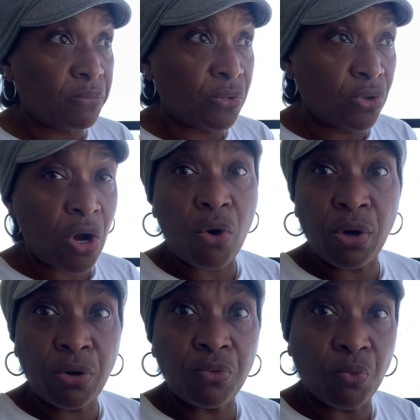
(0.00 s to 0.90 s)

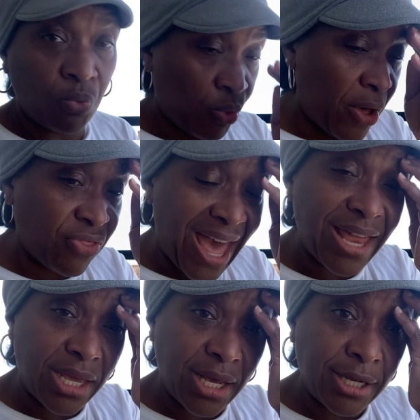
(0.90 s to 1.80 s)
knowing what
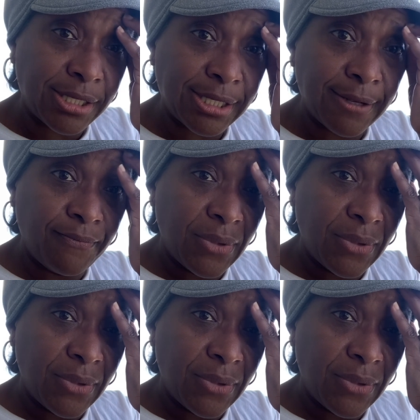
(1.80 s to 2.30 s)
that is